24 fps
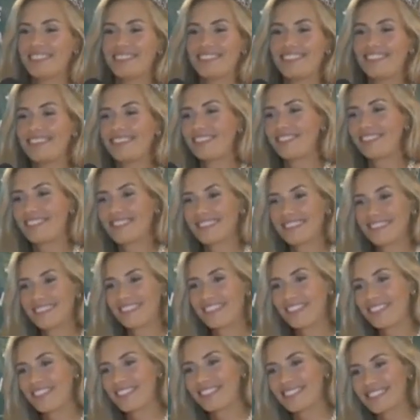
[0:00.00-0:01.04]
it's a
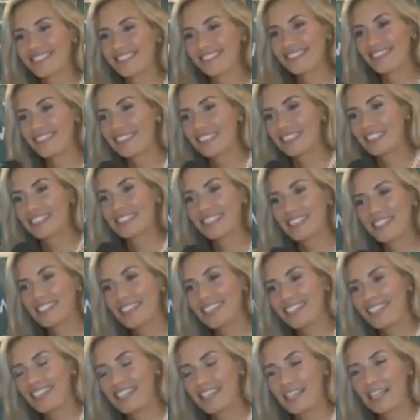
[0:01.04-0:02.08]
difficult one.
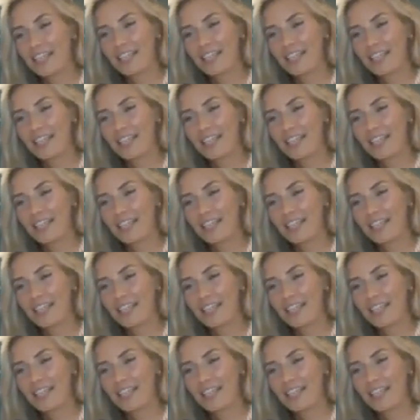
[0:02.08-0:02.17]
Go